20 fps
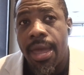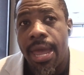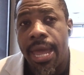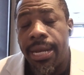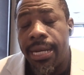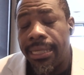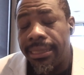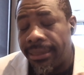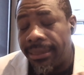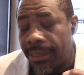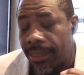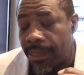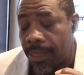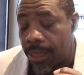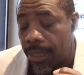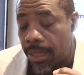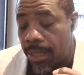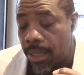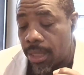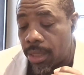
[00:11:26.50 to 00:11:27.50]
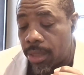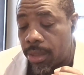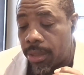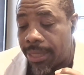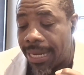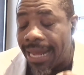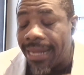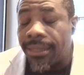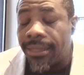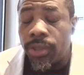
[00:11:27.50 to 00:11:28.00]
and I see
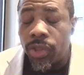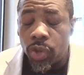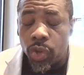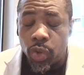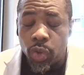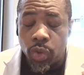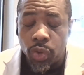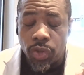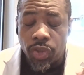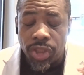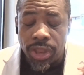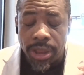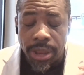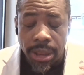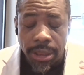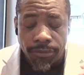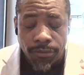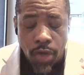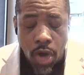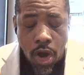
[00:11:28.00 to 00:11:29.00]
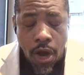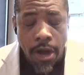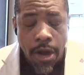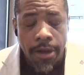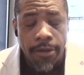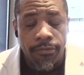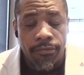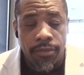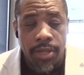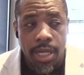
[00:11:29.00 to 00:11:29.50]
Denzel, Steve
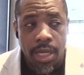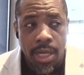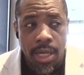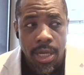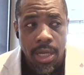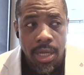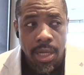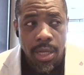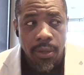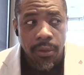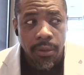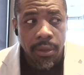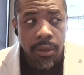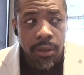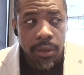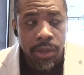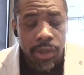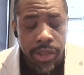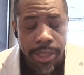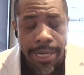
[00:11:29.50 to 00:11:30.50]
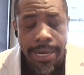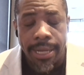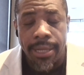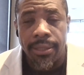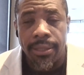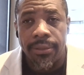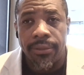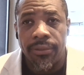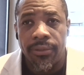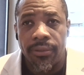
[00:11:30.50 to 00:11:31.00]
Harvey,
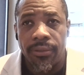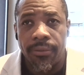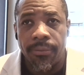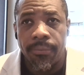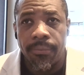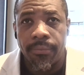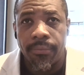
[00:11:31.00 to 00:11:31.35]
Jakes,